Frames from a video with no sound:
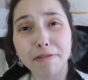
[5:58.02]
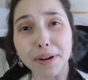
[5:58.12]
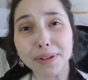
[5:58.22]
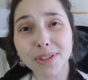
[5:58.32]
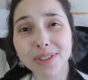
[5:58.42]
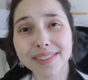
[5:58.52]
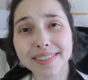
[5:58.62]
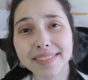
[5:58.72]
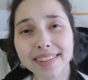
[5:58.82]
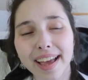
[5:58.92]

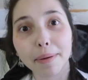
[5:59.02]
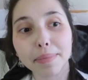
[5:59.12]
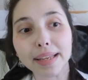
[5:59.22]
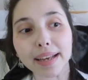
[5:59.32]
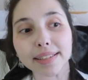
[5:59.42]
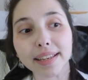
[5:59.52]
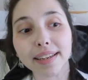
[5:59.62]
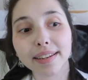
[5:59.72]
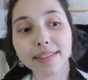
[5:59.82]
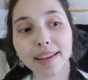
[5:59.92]
functional. I'm
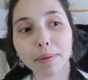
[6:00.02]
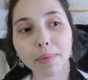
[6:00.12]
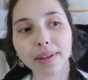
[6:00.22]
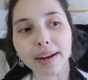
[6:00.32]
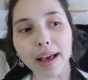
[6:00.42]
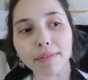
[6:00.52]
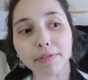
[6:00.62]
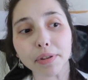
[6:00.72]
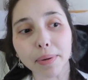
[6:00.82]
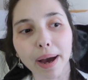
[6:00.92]
guessing that I'm only gonna have a
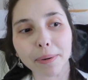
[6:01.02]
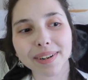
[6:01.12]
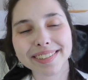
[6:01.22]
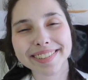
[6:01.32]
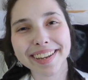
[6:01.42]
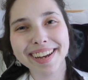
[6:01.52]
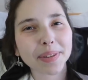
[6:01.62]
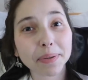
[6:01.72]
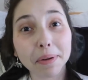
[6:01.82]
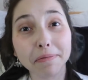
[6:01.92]
few hours,
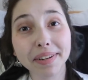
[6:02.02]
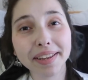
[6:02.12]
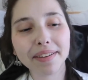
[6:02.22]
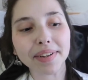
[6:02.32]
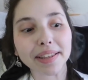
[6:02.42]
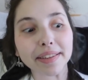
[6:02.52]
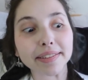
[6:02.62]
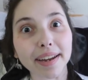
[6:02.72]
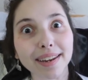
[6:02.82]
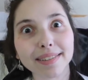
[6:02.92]
so I really have to get this
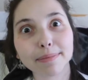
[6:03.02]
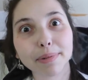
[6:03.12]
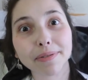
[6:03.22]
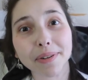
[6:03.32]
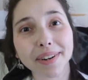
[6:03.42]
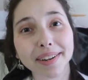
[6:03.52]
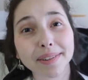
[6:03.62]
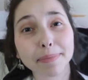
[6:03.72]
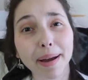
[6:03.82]
done before it goes